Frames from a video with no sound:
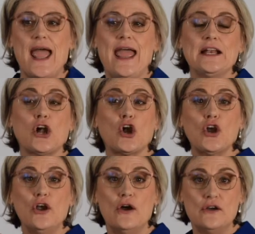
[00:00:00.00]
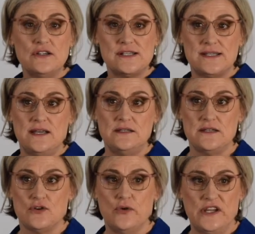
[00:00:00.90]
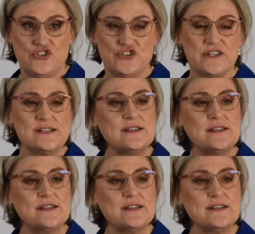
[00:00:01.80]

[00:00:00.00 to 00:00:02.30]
and closed-ended questions.